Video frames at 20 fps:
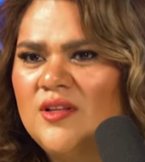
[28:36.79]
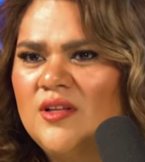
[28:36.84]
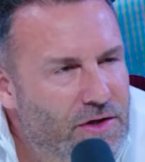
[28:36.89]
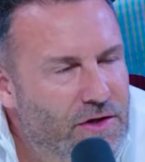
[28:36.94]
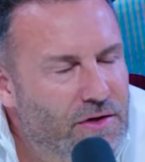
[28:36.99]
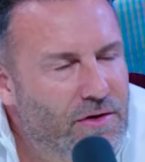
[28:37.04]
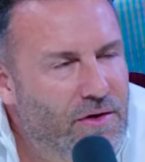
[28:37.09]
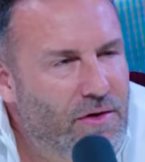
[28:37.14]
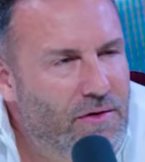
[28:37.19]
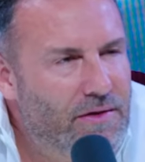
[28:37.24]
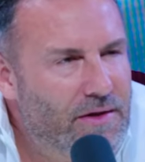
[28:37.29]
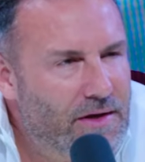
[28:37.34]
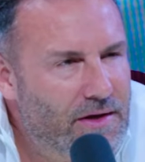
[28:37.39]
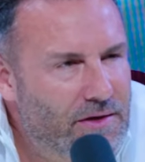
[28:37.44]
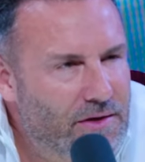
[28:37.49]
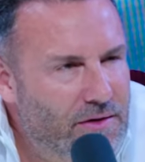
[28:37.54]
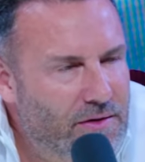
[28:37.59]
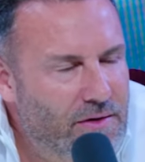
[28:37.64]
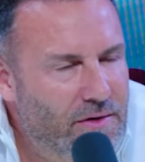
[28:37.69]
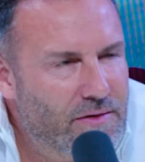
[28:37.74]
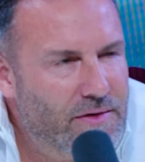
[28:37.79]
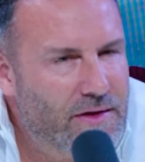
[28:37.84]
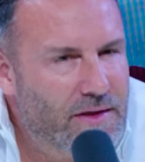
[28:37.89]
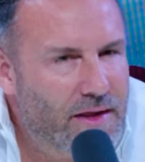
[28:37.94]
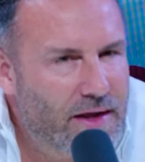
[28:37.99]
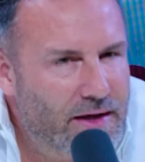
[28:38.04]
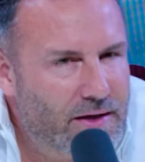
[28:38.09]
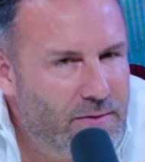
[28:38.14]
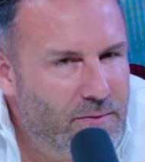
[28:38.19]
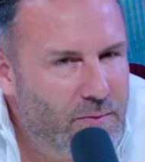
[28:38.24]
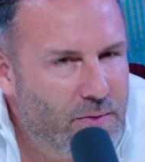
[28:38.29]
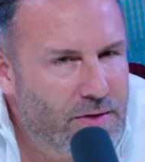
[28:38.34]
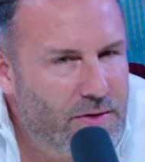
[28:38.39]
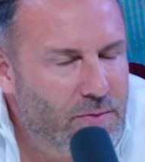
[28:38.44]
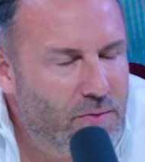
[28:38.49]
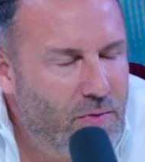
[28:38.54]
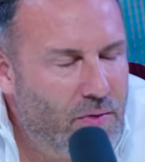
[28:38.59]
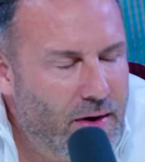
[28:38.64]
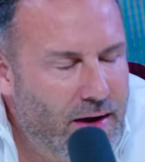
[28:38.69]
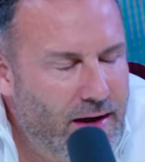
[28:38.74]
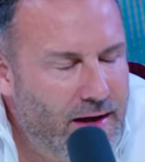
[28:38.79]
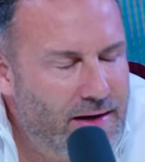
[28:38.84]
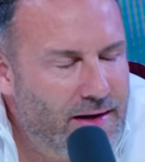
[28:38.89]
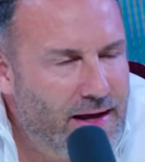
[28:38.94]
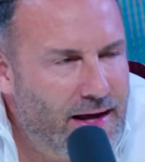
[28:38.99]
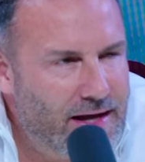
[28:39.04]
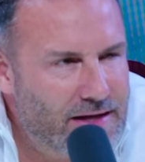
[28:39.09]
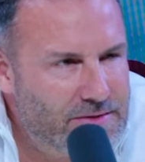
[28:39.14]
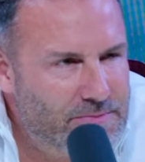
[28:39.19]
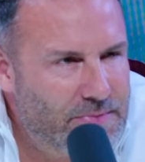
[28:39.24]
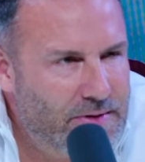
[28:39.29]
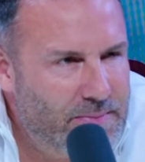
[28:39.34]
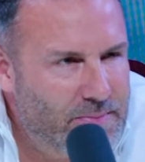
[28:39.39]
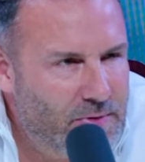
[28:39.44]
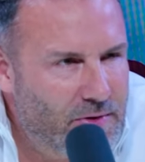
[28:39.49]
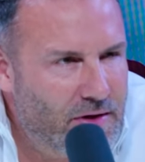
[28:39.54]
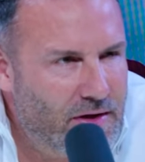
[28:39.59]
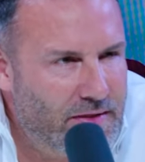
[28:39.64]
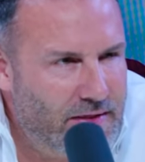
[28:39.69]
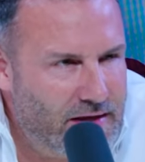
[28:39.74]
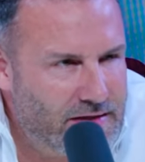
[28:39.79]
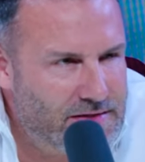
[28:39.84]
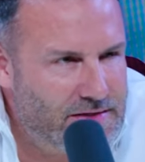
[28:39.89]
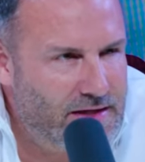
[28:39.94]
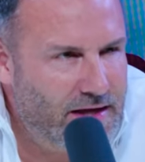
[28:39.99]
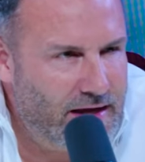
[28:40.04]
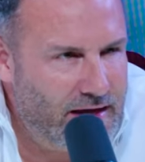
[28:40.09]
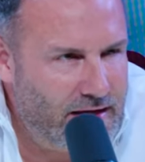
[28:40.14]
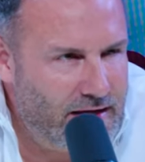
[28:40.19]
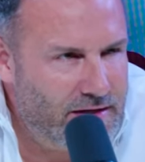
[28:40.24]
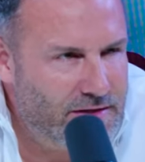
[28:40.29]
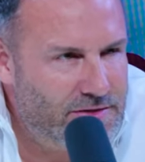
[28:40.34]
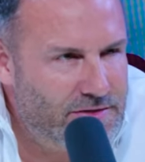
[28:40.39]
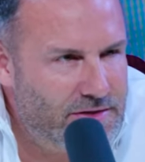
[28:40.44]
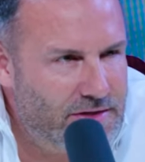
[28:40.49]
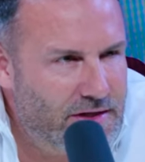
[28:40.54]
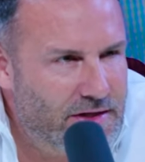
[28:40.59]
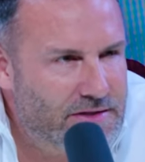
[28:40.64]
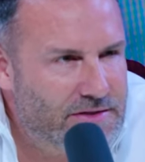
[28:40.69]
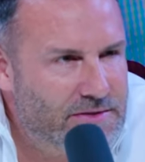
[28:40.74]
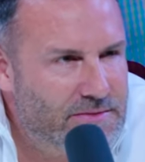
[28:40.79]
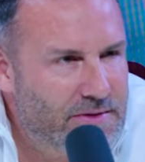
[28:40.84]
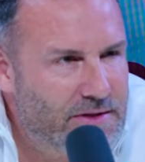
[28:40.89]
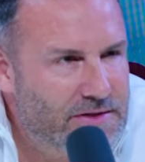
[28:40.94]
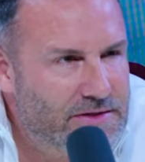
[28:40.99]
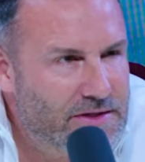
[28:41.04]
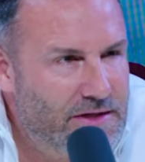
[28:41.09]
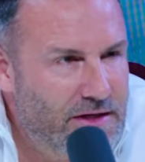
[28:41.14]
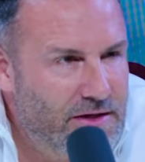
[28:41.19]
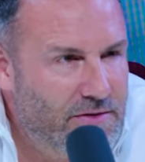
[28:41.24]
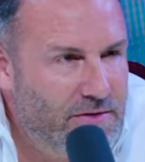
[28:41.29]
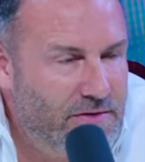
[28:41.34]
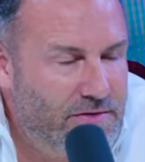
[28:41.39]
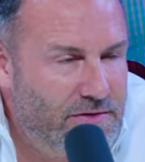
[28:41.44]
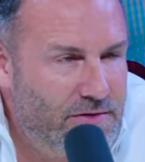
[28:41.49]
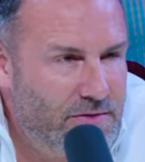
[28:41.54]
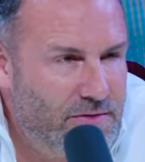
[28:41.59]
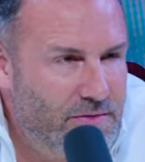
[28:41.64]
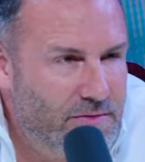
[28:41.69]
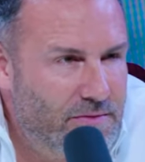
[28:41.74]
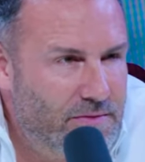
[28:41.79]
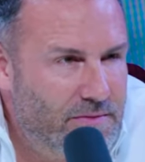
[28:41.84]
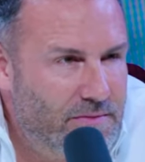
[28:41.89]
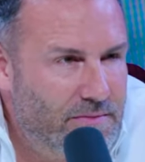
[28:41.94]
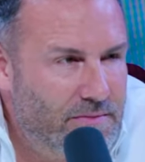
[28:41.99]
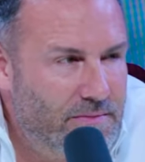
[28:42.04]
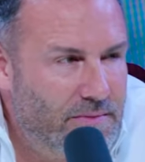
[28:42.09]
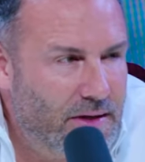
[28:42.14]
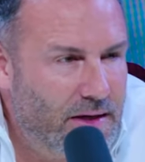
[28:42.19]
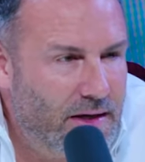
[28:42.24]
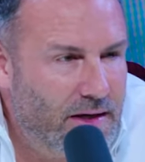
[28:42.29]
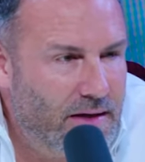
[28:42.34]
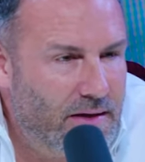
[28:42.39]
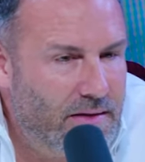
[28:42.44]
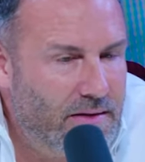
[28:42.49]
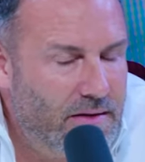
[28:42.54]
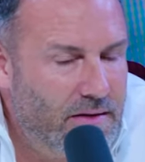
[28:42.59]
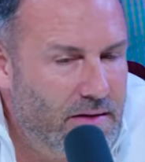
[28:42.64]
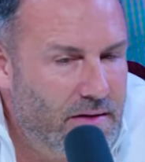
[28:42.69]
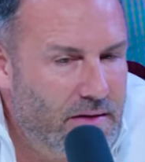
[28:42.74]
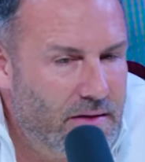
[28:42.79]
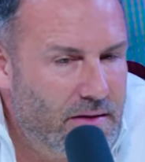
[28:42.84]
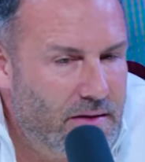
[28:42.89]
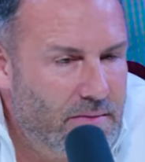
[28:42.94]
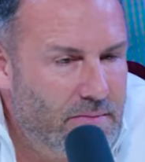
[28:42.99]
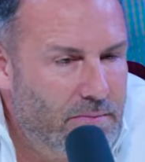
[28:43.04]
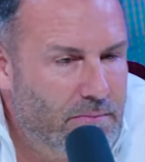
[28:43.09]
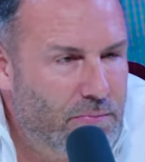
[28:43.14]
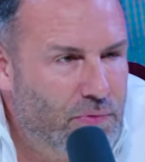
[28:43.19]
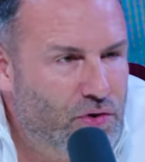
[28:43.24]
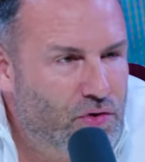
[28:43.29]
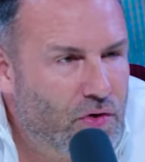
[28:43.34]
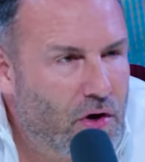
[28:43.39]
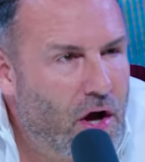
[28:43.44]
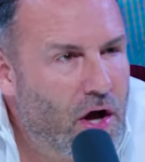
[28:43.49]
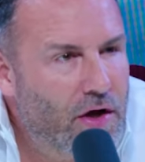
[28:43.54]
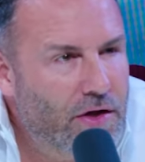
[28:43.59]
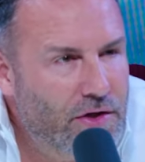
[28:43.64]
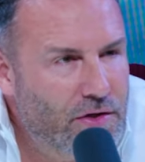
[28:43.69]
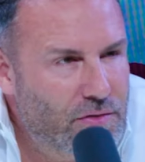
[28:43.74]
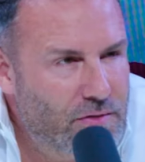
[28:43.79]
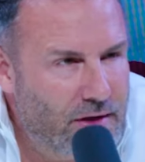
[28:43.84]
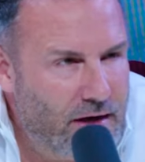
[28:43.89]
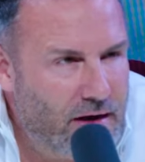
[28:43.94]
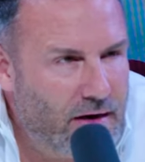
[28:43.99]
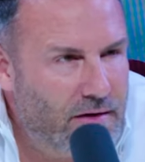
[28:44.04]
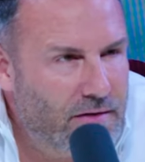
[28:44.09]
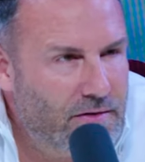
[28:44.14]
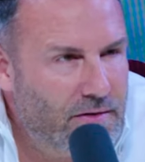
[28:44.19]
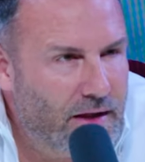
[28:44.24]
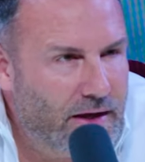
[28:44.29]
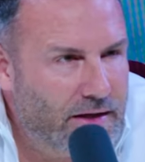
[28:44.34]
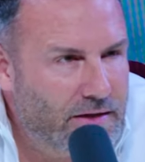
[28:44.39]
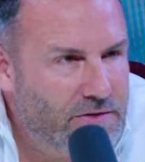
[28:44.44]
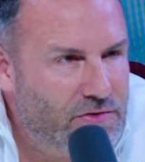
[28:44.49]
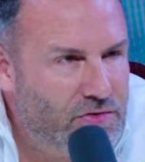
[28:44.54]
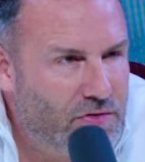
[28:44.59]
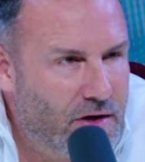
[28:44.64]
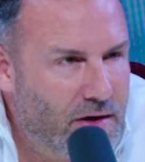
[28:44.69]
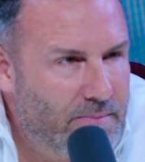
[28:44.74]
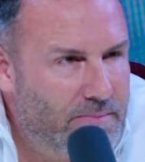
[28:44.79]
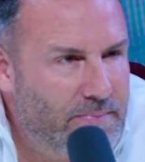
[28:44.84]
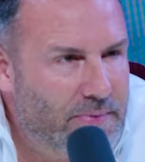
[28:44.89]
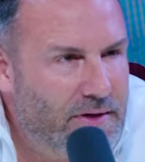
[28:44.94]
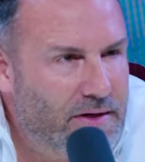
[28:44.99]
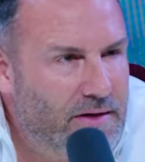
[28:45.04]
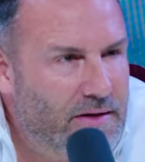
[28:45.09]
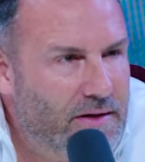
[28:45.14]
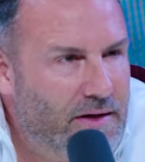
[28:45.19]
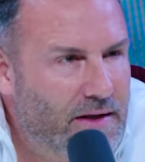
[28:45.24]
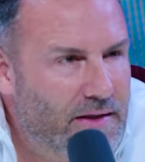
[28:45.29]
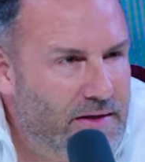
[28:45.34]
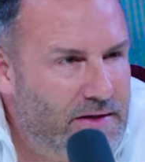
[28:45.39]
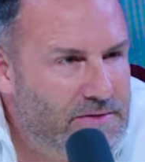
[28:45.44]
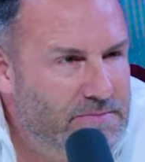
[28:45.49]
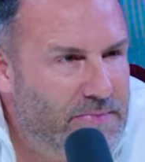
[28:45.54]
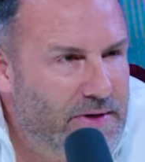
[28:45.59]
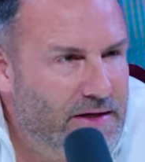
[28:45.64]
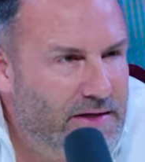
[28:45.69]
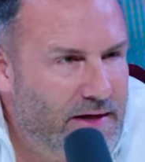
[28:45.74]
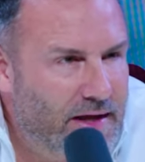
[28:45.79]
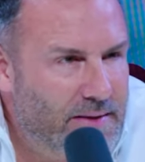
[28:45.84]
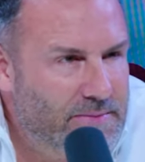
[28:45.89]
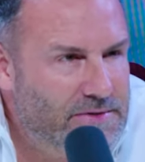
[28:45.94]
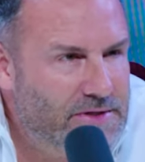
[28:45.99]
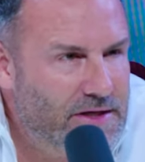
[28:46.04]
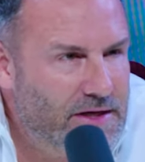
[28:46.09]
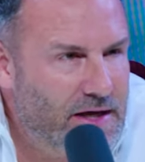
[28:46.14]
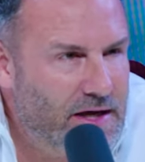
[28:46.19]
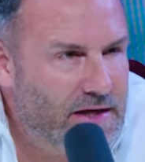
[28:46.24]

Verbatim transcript: Do you know that? Do you know that like when Grant has people on the stage, it's it's either to uh, draw you there, like Trump and and these big names he